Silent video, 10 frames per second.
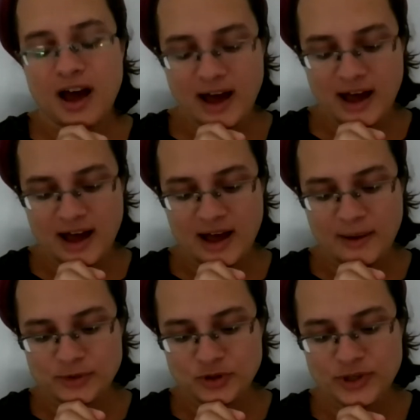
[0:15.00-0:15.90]

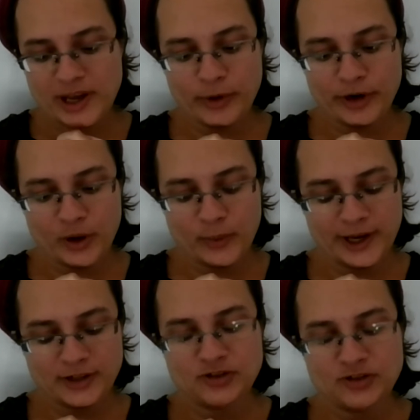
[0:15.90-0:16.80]
Um, today, we're
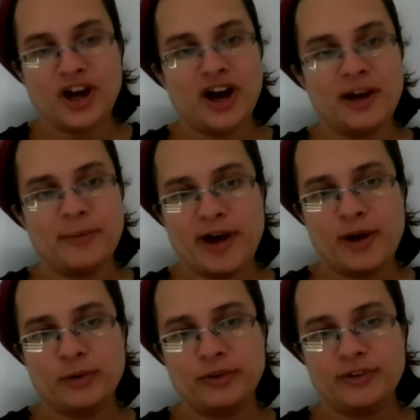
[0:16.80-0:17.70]
going to talk
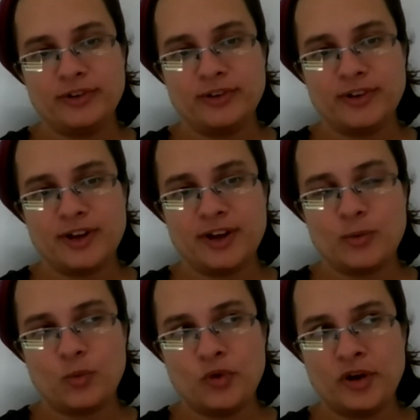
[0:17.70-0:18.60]
about
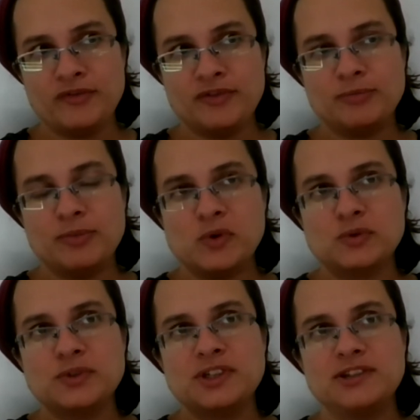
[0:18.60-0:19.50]
one of the
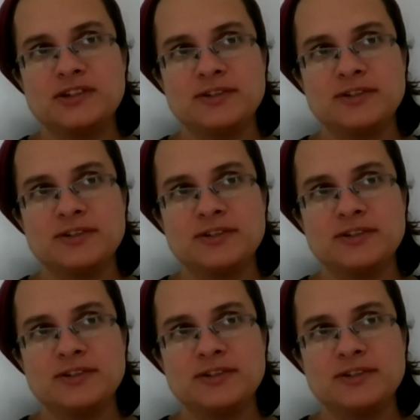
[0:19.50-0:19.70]
most